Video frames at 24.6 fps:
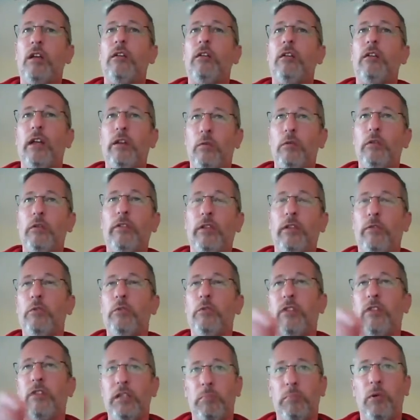in order for the
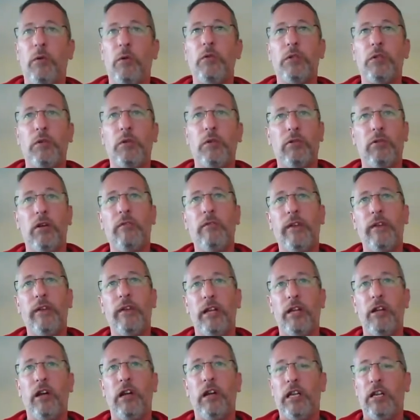full trust board to approve it
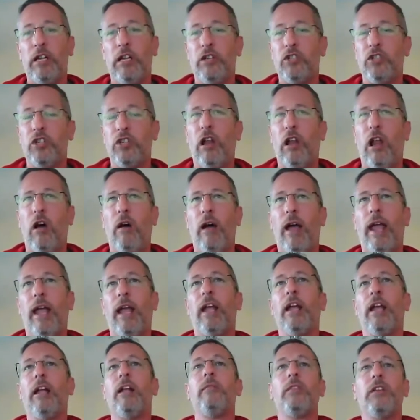in July,
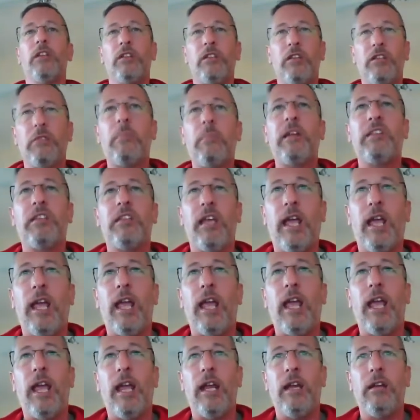to submit it
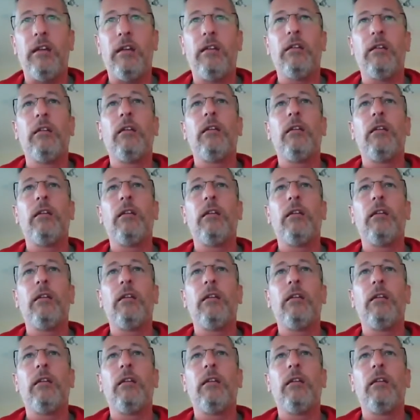in